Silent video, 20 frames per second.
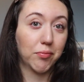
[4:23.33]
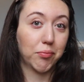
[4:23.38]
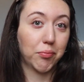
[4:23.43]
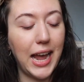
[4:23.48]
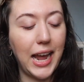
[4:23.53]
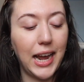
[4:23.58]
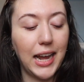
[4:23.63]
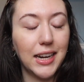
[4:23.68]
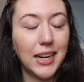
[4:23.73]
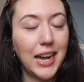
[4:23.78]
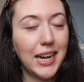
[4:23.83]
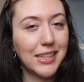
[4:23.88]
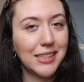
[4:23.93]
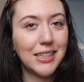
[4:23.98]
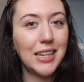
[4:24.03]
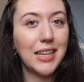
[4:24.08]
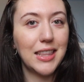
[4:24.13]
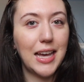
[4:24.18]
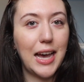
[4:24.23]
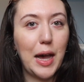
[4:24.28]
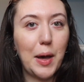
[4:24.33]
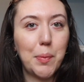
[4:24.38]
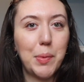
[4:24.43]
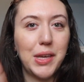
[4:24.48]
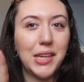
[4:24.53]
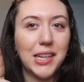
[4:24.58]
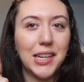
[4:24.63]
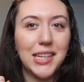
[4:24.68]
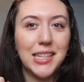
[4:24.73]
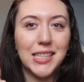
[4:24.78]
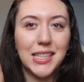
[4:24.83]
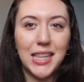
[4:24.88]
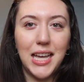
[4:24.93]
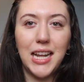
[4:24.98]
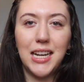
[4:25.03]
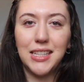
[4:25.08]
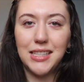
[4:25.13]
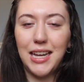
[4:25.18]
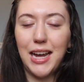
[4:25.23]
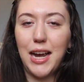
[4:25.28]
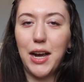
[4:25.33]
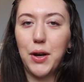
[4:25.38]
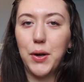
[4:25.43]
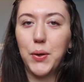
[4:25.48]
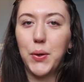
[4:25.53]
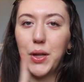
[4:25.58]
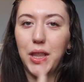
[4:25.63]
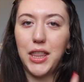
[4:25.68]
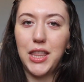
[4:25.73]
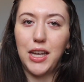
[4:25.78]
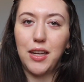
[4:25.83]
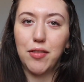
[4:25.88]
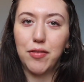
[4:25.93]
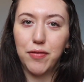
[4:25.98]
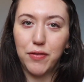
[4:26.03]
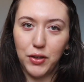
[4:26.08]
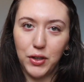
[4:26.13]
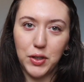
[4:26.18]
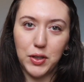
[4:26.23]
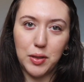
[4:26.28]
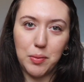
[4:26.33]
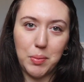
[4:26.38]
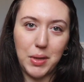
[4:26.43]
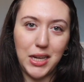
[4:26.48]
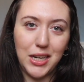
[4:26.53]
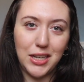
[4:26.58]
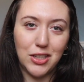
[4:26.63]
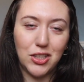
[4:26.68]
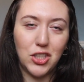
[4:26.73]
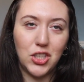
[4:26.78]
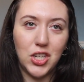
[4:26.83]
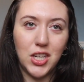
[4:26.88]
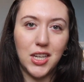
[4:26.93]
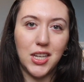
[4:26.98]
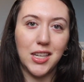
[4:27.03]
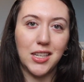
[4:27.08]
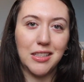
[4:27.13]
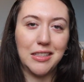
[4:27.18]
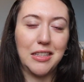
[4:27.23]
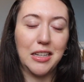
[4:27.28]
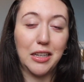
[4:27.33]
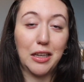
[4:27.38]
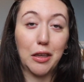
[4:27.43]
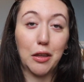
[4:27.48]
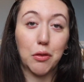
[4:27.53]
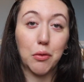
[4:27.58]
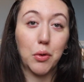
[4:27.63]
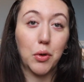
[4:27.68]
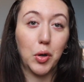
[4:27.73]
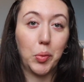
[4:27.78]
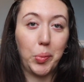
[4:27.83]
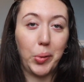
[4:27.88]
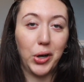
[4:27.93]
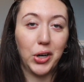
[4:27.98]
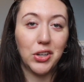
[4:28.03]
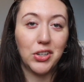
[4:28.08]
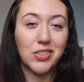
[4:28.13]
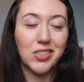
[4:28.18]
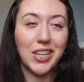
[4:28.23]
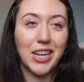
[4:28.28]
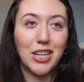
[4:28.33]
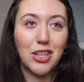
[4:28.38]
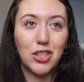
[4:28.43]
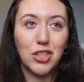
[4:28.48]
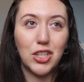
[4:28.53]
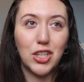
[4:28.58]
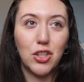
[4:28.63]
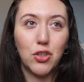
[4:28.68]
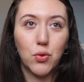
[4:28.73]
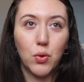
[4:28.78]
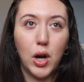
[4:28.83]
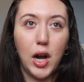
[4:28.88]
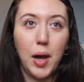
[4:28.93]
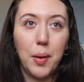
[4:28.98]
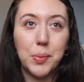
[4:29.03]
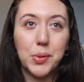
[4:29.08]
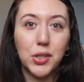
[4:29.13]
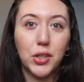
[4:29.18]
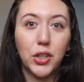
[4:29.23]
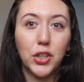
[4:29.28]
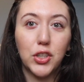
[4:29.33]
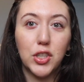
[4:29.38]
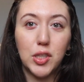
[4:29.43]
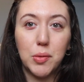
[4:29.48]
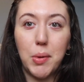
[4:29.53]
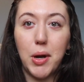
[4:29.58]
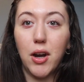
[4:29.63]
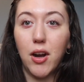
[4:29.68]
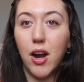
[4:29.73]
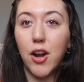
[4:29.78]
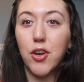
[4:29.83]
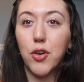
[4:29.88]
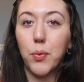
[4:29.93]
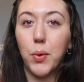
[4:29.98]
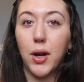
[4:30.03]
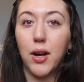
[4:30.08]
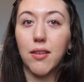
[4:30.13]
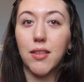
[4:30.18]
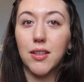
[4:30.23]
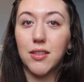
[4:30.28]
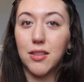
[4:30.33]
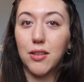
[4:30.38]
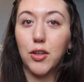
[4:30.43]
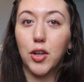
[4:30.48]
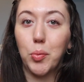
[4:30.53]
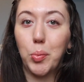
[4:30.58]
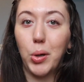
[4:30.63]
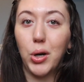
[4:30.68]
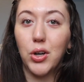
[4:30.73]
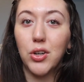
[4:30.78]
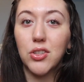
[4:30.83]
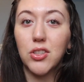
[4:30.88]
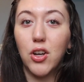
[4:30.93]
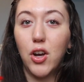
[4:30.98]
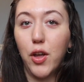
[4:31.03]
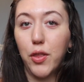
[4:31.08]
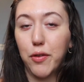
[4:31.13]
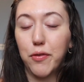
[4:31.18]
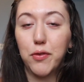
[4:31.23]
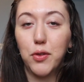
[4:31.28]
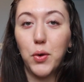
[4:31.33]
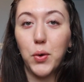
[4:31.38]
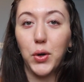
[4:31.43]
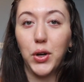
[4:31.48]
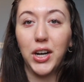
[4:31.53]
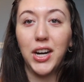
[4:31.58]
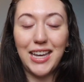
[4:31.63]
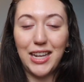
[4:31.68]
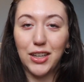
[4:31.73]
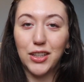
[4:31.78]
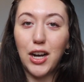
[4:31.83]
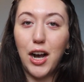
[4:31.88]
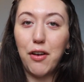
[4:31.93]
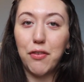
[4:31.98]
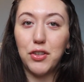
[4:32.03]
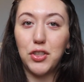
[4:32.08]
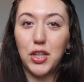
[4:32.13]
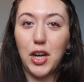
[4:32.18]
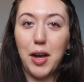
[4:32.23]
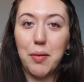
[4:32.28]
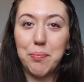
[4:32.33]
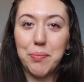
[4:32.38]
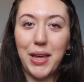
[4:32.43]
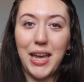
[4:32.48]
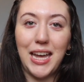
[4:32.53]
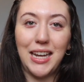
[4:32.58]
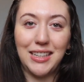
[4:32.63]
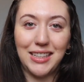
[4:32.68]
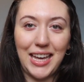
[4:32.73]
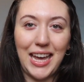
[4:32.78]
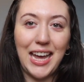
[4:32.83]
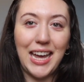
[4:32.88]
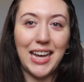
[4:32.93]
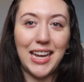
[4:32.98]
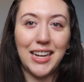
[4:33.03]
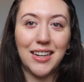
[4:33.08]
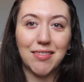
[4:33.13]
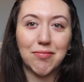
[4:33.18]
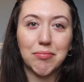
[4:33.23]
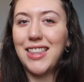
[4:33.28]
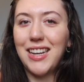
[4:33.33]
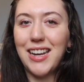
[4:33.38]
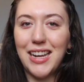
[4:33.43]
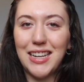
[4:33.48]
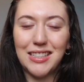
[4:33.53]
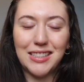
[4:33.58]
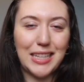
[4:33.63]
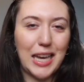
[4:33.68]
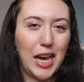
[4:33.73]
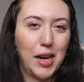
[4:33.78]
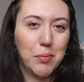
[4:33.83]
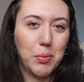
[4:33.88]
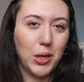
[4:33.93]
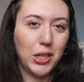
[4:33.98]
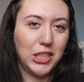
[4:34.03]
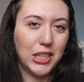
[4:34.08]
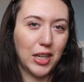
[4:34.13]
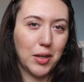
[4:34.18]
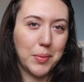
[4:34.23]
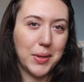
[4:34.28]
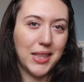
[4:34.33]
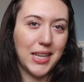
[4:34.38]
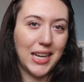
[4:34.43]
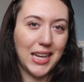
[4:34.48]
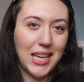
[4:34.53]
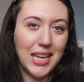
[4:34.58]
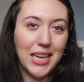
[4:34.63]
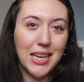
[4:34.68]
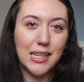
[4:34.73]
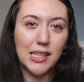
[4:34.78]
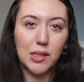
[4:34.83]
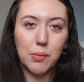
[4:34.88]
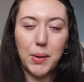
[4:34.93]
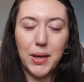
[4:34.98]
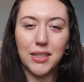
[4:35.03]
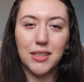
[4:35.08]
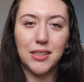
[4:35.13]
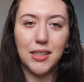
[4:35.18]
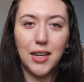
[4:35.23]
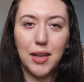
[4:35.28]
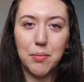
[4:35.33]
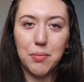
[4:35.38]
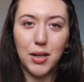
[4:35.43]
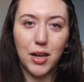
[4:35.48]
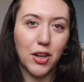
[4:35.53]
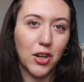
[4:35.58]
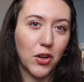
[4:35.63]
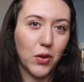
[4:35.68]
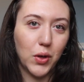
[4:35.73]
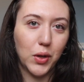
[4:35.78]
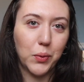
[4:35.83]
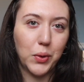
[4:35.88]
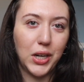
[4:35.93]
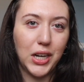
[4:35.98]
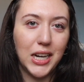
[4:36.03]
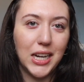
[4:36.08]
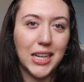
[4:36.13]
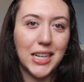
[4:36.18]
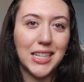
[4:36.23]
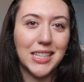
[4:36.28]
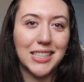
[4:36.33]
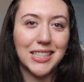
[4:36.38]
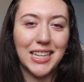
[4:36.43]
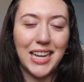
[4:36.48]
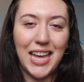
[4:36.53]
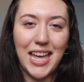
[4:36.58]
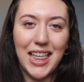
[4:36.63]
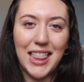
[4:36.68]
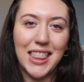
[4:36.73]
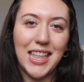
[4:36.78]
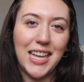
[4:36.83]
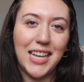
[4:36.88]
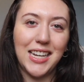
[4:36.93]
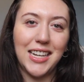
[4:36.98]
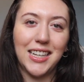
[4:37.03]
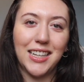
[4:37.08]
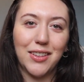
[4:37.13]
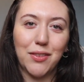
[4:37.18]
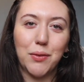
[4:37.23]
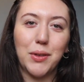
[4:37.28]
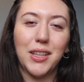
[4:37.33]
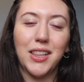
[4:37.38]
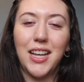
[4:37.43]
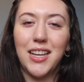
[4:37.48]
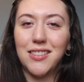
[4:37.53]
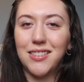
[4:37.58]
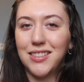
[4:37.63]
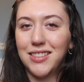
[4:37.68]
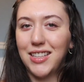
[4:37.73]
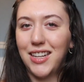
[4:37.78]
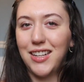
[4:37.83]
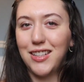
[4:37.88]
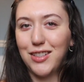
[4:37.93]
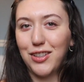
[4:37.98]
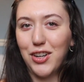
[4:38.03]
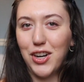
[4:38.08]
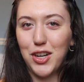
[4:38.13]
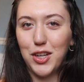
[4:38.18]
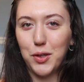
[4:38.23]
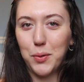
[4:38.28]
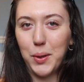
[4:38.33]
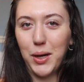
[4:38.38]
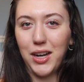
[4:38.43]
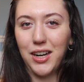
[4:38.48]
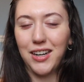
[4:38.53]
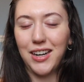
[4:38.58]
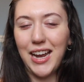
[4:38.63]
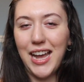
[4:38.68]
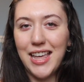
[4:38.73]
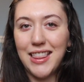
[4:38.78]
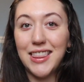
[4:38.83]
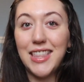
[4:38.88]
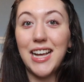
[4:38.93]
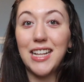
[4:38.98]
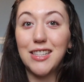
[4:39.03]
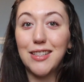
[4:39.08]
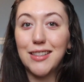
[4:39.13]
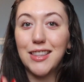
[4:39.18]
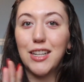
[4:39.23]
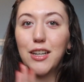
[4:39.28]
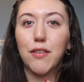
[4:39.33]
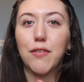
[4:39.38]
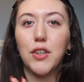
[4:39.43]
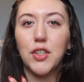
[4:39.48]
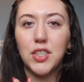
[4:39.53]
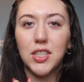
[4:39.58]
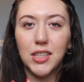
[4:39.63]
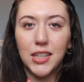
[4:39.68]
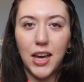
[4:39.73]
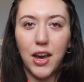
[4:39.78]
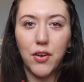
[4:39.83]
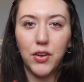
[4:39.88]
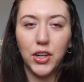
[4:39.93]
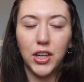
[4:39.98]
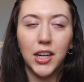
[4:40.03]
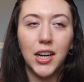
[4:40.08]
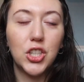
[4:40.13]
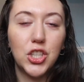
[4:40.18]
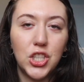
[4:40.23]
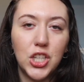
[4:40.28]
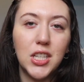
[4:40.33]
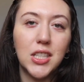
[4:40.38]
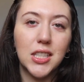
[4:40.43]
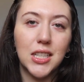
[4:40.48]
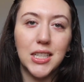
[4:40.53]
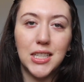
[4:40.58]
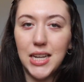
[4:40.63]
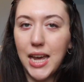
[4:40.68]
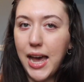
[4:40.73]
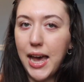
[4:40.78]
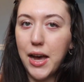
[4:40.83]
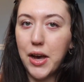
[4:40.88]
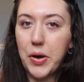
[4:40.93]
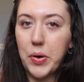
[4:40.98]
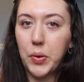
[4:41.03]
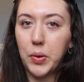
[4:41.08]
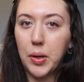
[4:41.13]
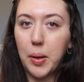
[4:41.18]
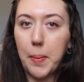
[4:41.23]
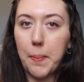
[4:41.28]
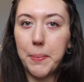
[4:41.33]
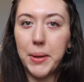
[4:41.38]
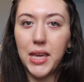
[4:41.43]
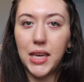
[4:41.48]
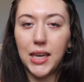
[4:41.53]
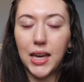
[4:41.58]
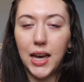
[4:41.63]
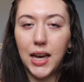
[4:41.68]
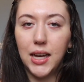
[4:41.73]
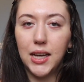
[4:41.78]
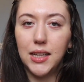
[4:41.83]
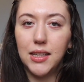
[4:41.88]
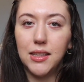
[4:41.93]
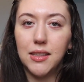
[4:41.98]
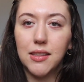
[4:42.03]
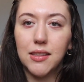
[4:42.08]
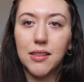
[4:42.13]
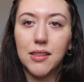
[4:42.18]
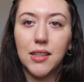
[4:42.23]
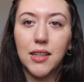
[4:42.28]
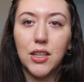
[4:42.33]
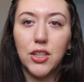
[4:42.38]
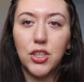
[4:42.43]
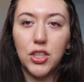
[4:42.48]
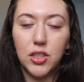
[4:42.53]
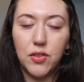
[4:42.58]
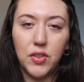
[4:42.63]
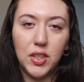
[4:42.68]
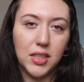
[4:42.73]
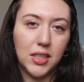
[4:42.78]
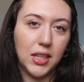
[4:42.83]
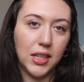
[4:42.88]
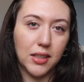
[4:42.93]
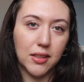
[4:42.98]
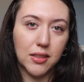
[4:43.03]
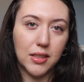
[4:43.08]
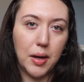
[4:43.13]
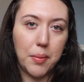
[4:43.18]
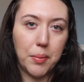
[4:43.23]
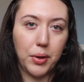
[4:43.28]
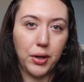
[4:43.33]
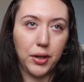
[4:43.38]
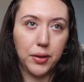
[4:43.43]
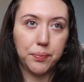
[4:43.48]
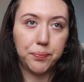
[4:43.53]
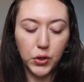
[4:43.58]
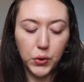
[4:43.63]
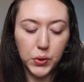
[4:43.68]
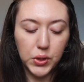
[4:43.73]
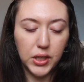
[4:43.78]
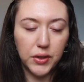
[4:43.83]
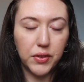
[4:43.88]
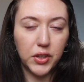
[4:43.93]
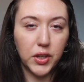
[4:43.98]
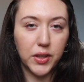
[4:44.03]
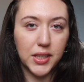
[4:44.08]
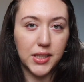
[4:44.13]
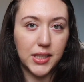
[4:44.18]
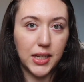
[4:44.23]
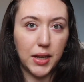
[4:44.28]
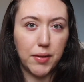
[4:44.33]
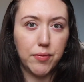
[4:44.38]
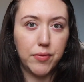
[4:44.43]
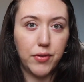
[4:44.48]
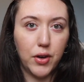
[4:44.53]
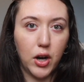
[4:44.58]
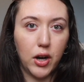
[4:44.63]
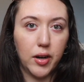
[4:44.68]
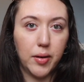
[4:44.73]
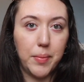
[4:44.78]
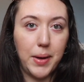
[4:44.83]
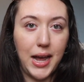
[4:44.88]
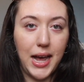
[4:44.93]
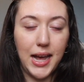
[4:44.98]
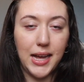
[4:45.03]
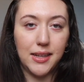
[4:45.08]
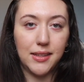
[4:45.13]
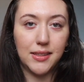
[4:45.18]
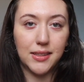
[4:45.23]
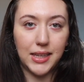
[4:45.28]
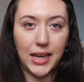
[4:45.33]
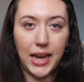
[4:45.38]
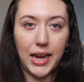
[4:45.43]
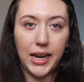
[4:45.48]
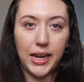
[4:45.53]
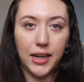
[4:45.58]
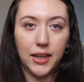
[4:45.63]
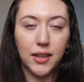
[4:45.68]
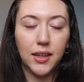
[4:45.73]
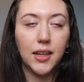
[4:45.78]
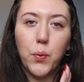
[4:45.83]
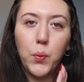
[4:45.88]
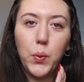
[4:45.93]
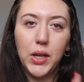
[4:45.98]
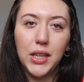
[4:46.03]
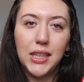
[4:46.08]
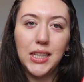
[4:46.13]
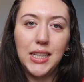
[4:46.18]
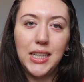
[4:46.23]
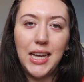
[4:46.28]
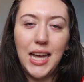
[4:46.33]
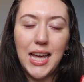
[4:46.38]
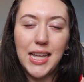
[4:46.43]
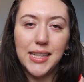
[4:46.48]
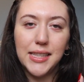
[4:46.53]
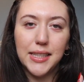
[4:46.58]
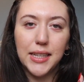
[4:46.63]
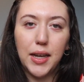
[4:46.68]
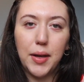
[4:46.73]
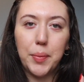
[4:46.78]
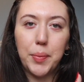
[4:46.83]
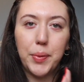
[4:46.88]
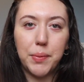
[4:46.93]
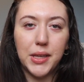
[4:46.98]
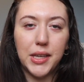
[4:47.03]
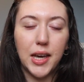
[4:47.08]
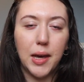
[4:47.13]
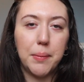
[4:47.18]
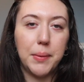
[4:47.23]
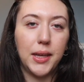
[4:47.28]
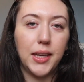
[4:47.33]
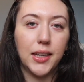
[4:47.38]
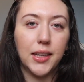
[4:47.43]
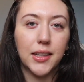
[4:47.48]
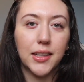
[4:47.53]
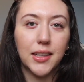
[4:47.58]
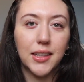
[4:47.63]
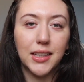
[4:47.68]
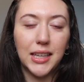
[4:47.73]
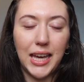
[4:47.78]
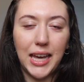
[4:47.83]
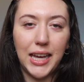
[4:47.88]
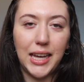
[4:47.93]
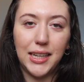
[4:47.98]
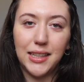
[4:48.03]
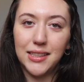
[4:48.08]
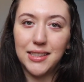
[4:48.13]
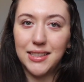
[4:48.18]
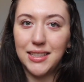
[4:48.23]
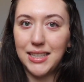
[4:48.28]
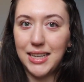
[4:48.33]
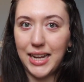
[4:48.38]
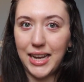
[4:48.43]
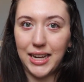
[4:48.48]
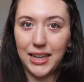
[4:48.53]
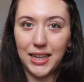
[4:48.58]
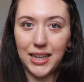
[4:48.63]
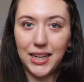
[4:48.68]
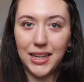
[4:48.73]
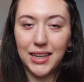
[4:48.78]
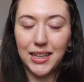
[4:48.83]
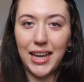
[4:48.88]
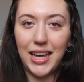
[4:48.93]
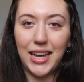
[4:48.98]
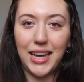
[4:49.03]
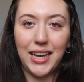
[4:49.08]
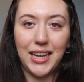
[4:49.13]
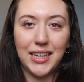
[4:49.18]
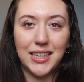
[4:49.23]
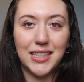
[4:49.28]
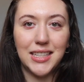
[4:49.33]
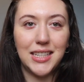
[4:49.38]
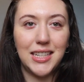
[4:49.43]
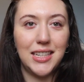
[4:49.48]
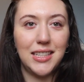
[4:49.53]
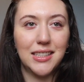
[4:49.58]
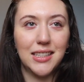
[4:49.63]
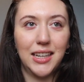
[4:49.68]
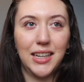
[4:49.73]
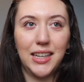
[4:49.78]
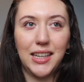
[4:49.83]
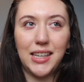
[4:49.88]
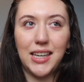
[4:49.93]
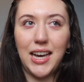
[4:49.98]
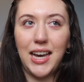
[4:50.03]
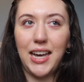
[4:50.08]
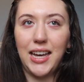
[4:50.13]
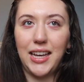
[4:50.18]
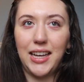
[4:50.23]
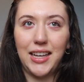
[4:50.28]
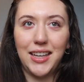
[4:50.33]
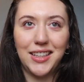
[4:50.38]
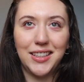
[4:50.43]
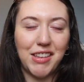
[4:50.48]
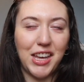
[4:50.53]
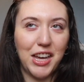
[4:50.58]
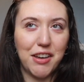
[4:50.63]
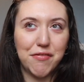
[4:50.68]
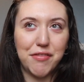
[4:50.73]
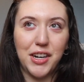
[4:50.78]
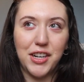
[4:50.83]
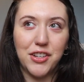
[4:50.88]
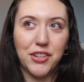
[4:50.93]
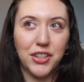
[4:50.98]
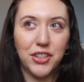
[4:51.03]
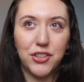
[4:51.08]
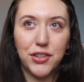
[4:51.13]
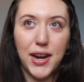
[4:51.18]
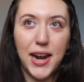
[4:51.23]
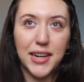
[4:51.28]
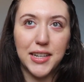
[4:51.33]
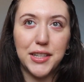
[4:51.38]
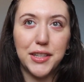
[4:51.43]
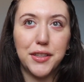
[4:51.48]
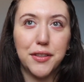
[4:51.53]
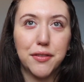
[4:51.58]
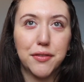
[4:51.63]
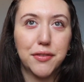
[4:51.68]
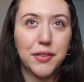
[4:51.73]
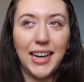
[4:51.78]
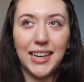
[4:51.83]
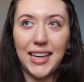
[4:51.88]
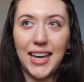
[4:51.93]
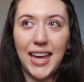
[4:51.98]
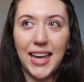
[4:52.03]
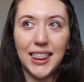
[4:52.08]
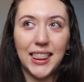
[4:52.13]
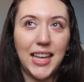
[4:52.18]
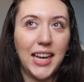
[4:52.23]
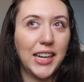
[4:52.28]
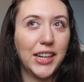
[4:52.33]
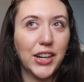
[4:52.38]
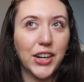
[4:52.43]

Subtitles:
And I say that because that is how they first meet. She is digging through her purse and she drops her spare underwear that's in her purse on the floor in a coffee shop. And Cade, the nice cowboy gentleman that he is, picks it up not knowing what it is and then realizes that it's her underwear. And that's their first encounter. She's in town because she's visiting Summer, who's living on the same farm as Cade. Willa ends up becoming Cade's nanny, and he's like, I can't find her attractive, I can't like